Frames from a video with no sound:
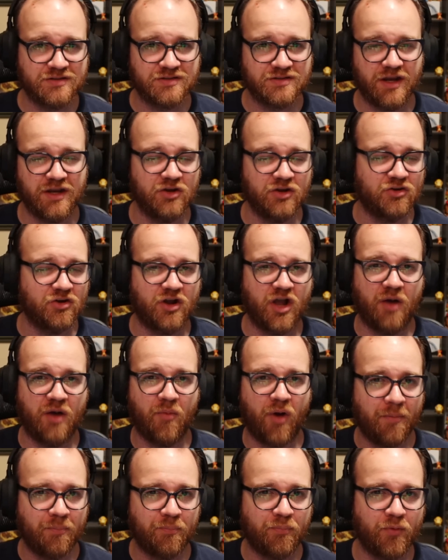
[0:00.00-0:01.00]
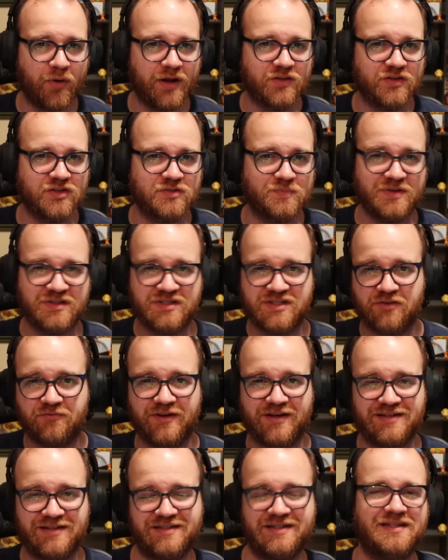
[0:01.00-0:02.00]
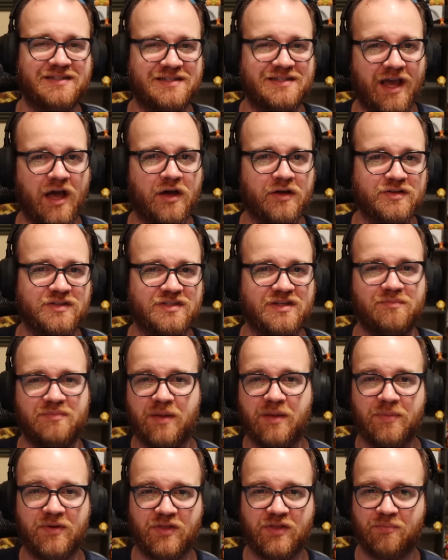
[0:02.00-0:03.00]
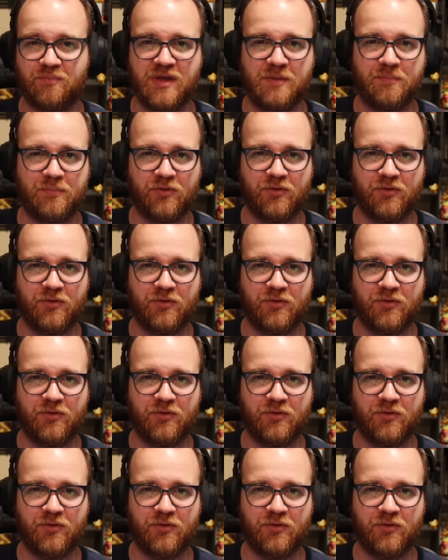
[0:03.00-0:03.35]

and you can come up with specific details that maybe the people